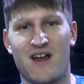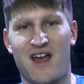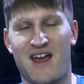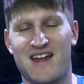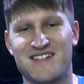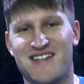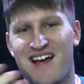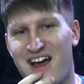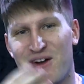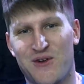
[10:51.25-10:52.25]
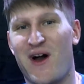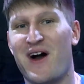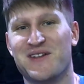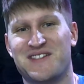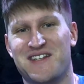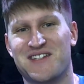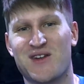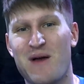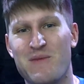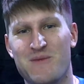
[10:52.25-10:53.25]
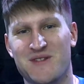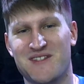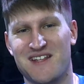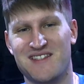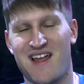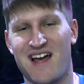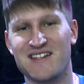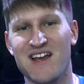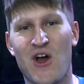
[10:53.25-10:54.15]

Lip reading: And I don't know how else to describe it besides that.